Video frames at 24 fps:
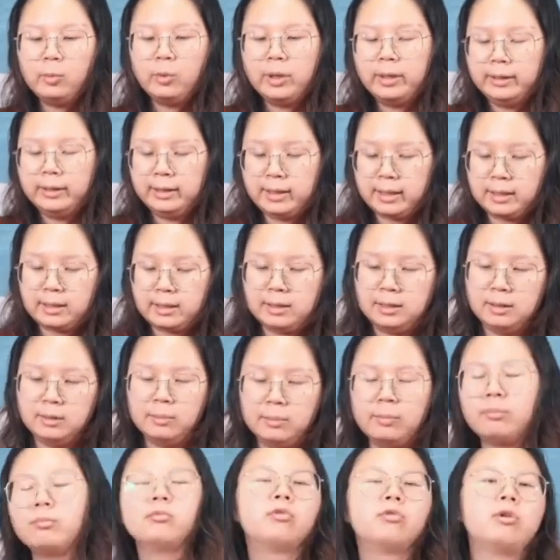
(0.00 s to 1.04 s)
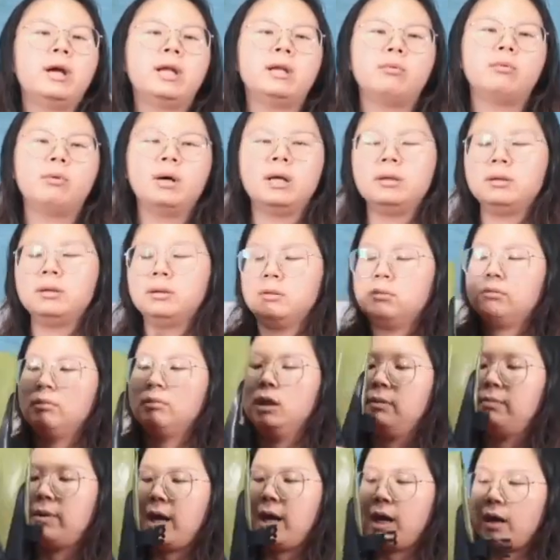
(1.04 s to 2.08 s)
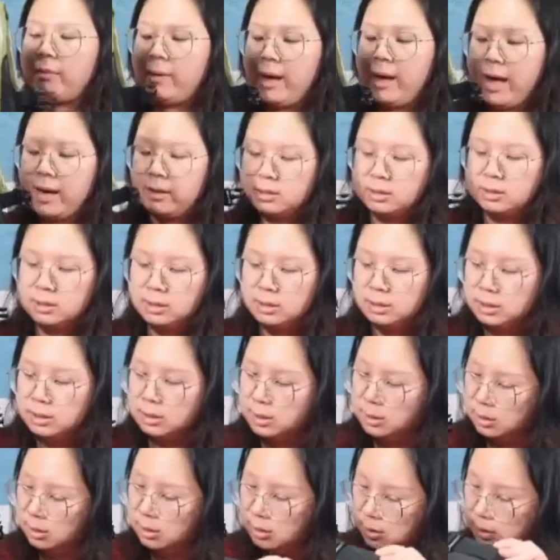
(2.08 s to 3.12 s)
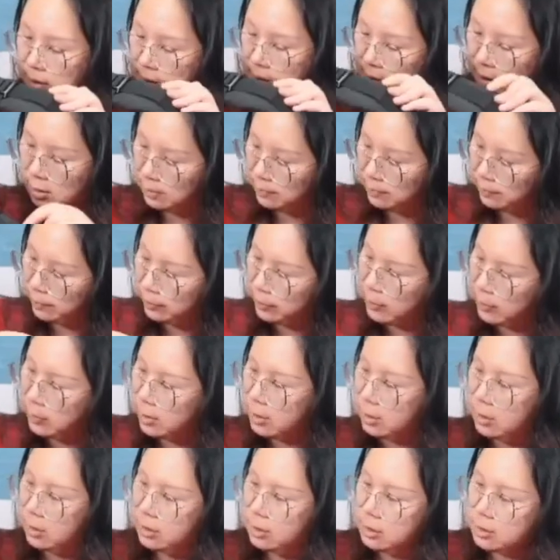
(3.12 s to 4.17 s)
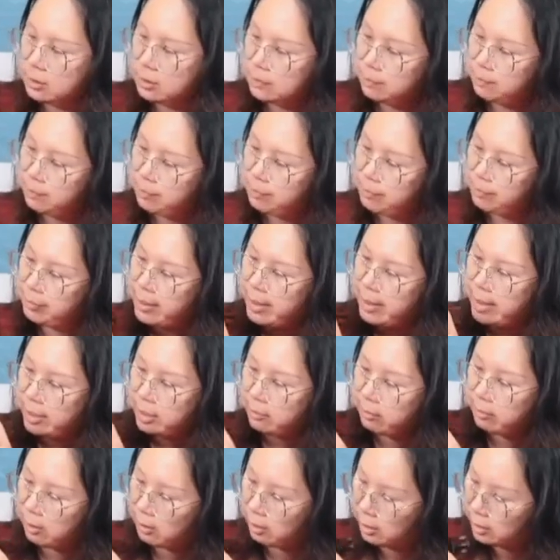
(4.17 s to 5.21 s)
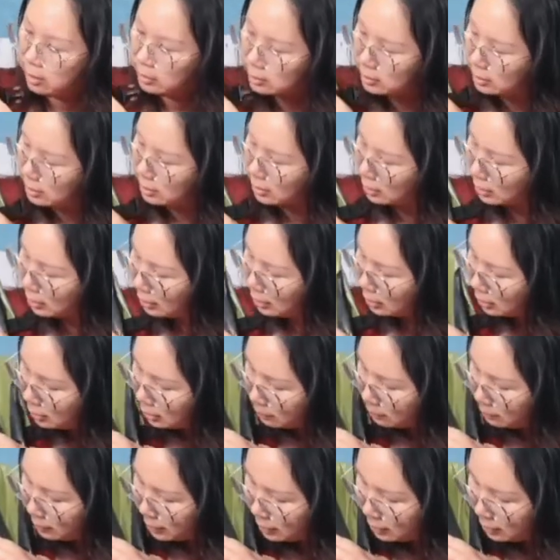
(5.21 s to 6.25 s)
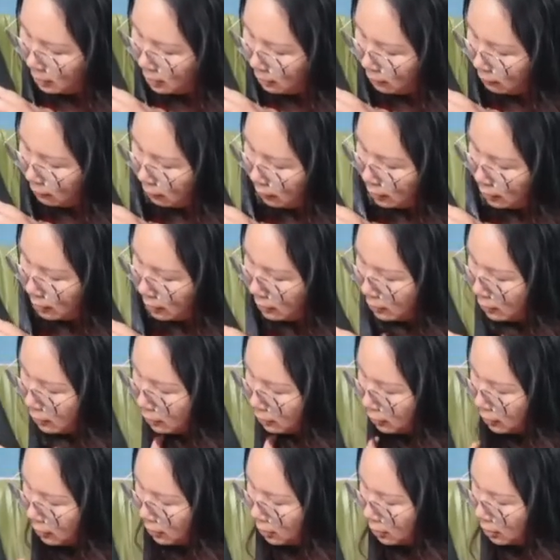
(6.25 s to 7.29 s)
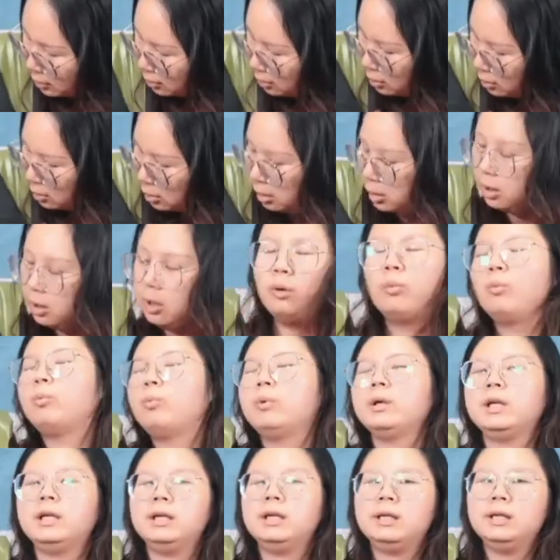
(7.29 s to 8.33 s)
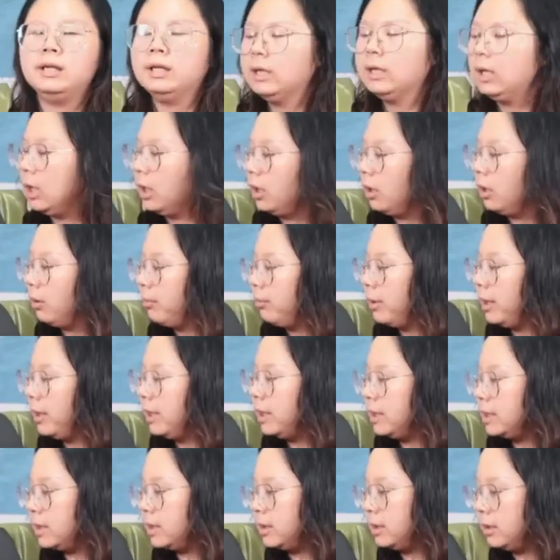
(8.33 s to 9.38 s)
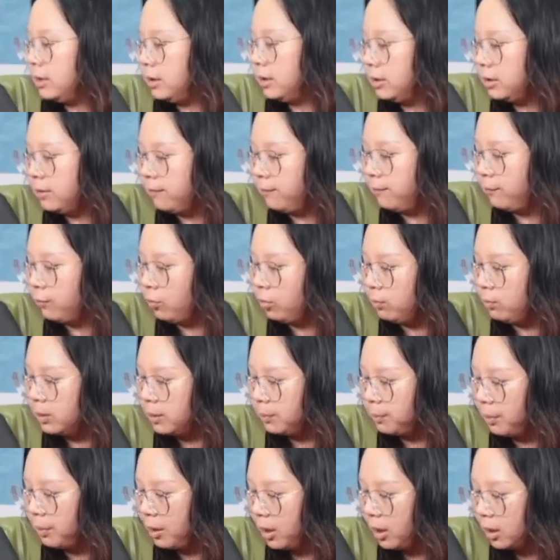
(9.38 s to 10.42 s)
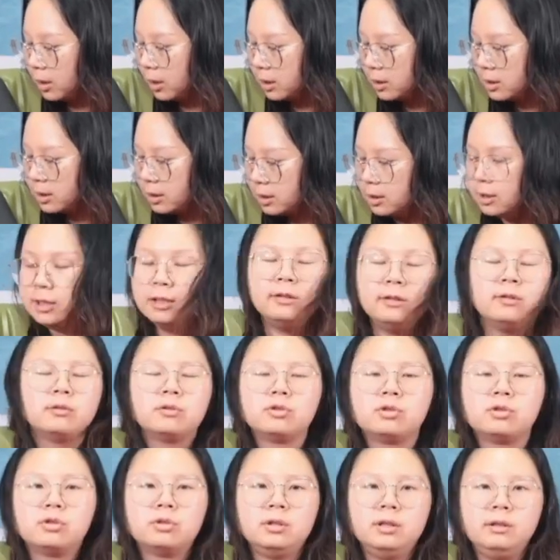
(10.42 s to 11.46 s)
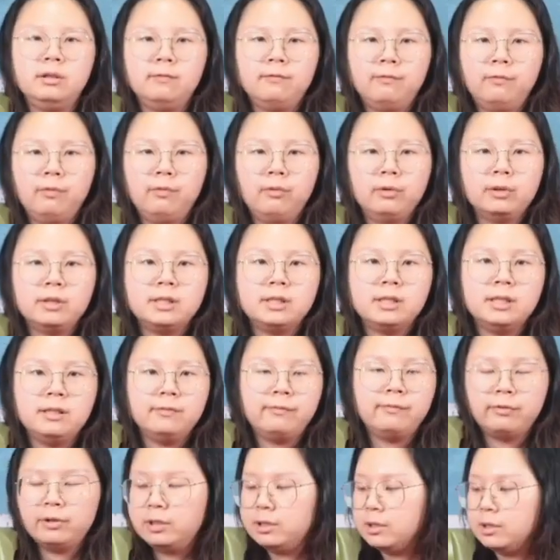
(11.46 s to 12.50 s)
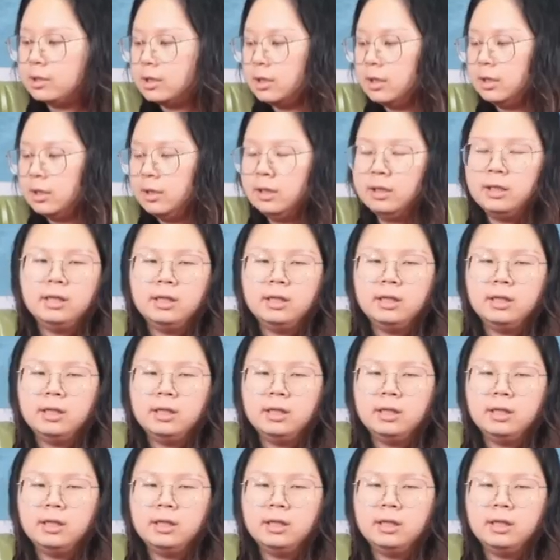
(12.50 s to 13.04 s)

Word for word: one like the red one red backpack and uh, this back part is a bit different. Uh, we uh, made the former part in, in four different uh,